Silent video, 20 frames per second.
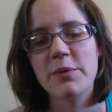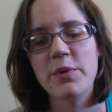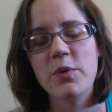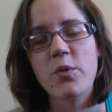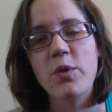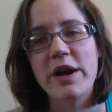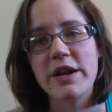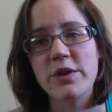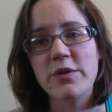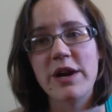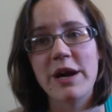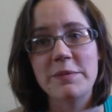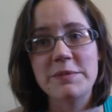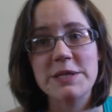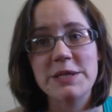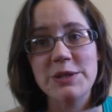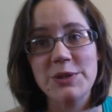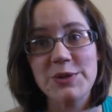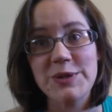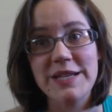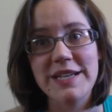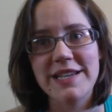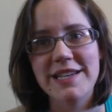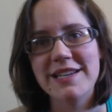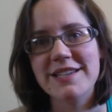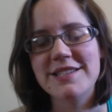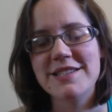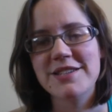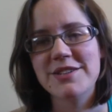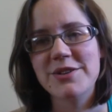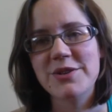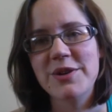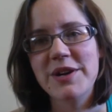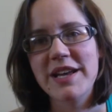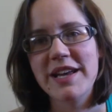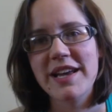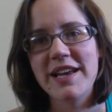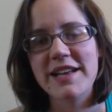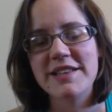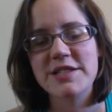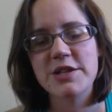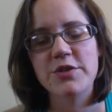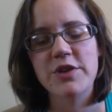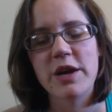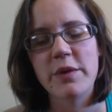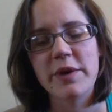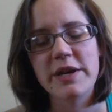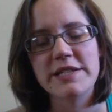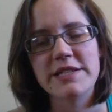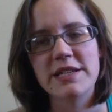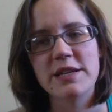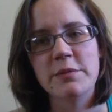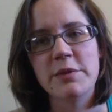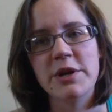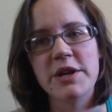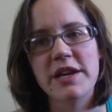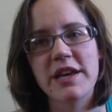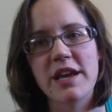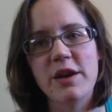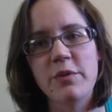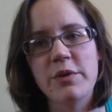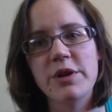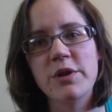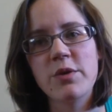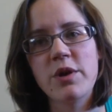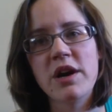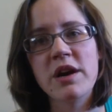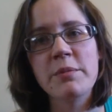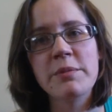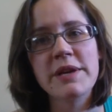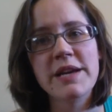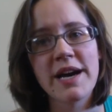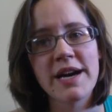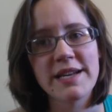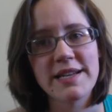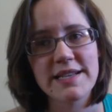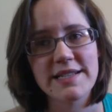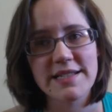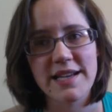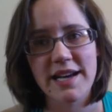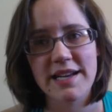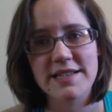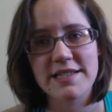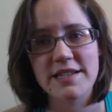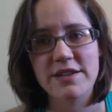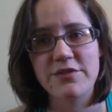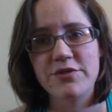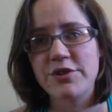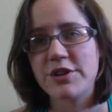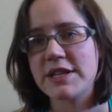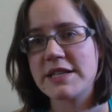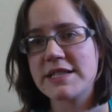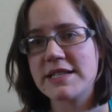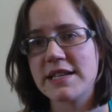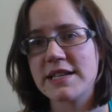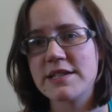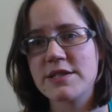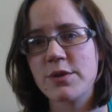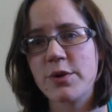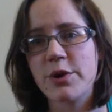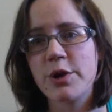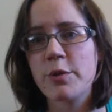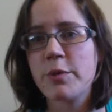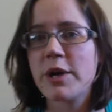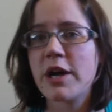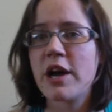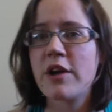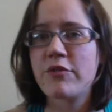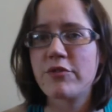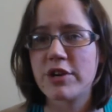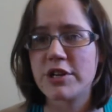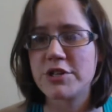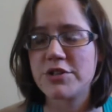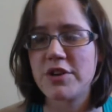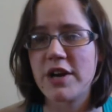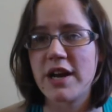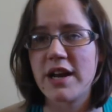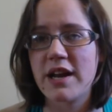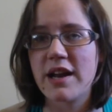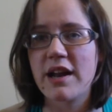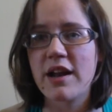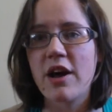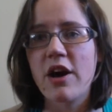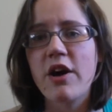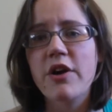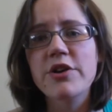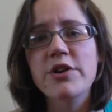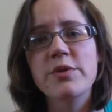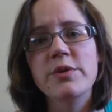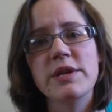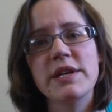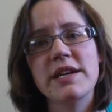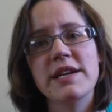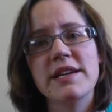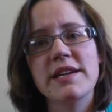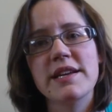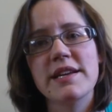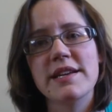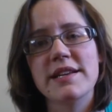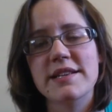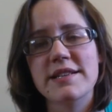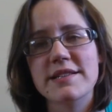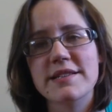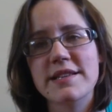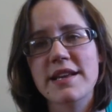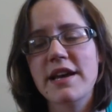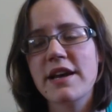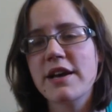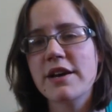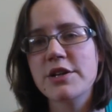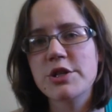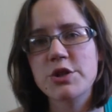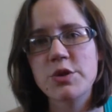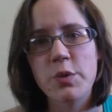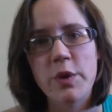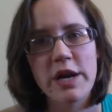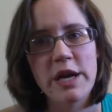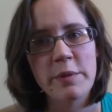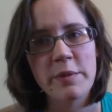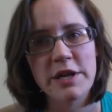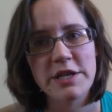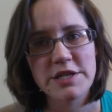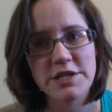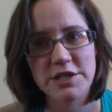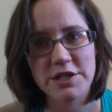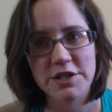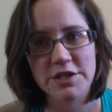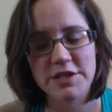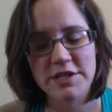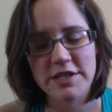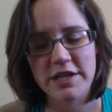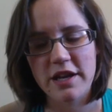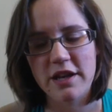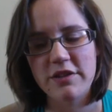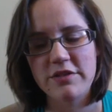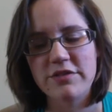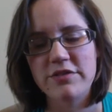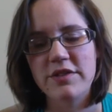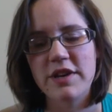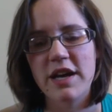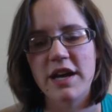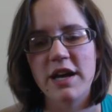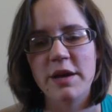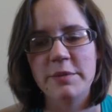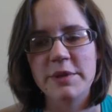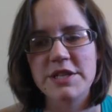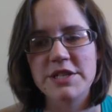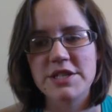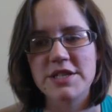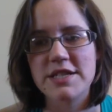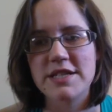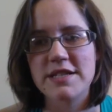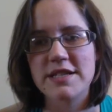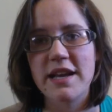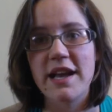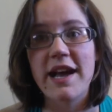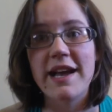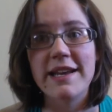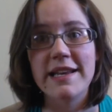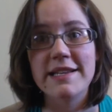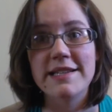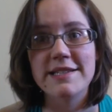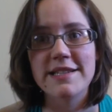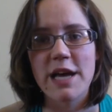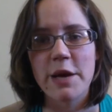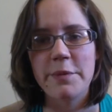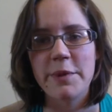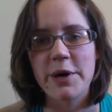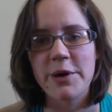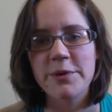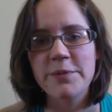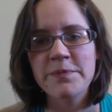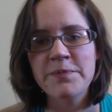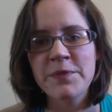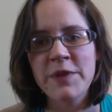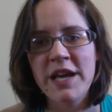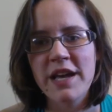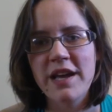when you absolutely need to. It's a great way to communicate when you are beyond exhausted, for instance, or you're beyond frustrated, and all you need is 20 minutes to yourself, is just to say, I need to tap out.